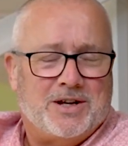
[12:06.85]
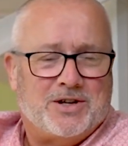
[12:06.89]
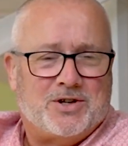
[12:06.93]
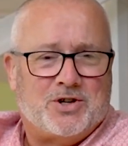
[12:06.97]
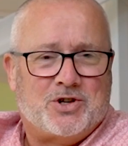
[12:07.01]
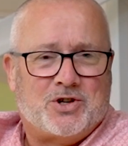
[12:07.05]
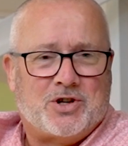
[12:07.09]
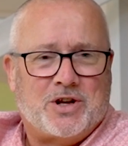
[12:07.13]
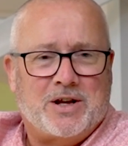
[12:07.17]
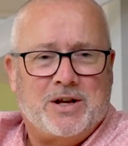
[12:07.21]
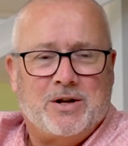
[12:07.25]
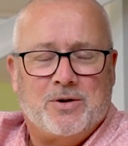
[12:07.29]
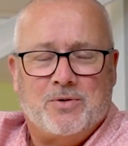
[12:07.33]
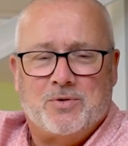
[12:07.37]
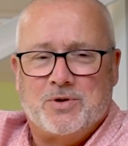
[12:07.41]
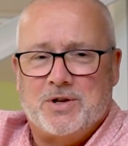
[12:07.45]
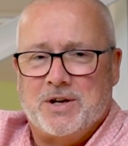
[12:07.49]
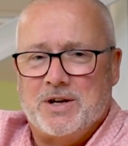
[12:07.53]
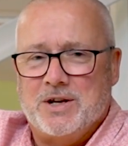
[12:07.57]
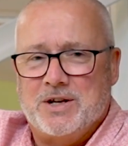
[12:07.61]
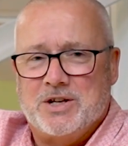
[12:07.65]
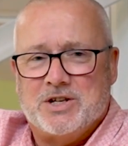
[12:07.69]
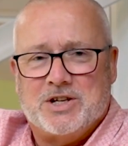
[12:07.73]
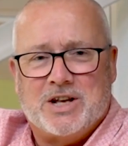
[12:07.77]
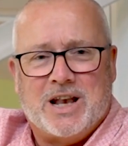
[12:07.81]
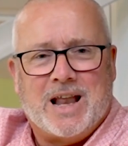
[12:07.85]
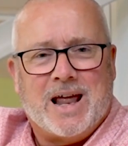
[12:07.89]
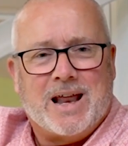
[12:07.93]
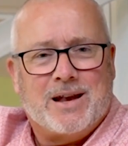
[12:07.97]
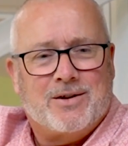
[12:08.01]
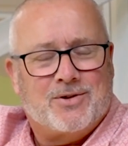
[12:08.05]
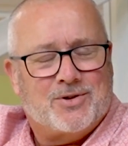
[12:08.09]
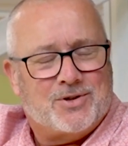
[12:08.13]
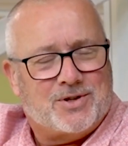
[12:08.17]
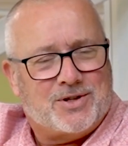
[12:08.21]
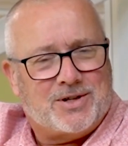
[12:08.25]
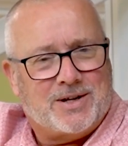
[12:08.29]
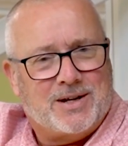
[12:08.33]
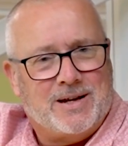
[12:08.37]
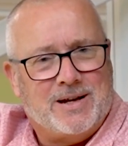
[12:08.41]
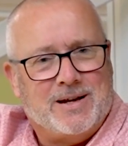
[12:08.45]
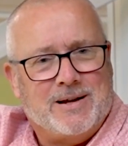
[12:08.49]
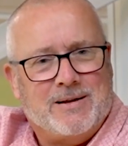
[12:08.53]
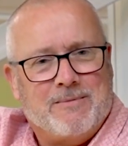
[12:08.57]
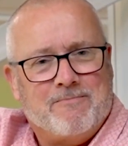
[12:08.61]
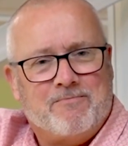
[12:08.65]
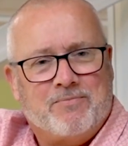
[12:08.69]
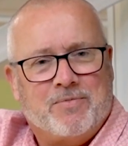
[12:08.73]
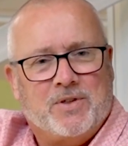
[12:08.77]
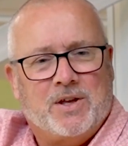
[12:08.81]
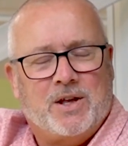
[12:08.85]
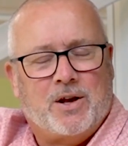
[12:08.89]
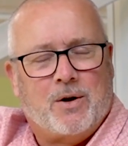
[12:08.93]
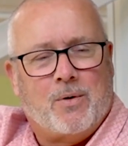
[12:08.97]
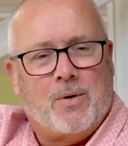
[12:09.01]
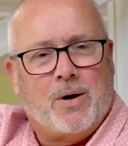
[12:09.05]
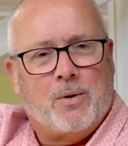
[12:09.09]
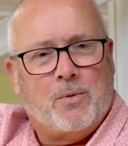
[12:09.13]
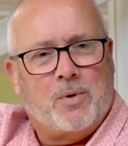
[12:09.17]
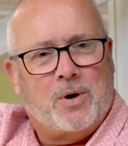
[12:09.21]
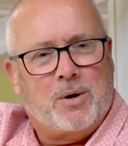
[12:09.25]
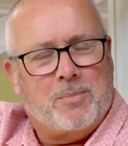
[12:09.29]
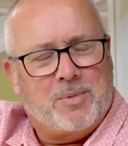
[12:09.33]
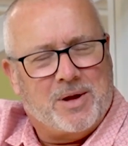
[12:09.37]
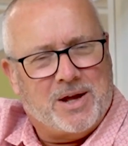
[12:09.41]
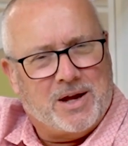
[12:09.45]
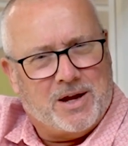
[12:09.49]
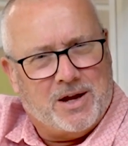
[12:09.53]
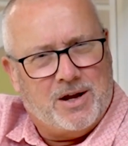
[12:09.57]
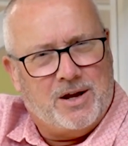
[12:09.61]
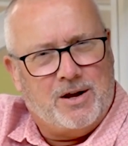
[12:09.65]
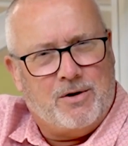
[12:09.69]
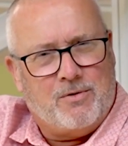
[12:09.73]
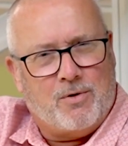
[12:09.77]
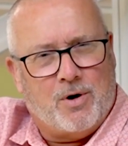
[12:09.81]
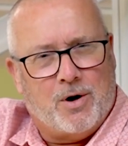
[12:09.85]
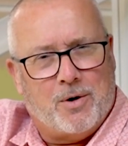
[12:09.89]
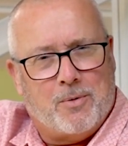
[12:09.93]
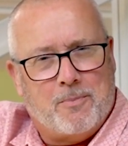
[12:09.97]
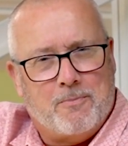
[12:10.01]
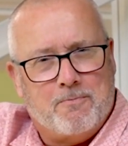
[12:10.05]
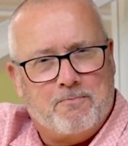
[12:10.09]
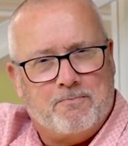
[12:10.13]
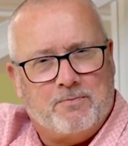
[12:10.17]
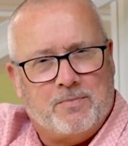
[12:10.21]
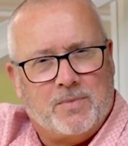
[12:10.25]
shield and his lance. You know, I want to be a hero.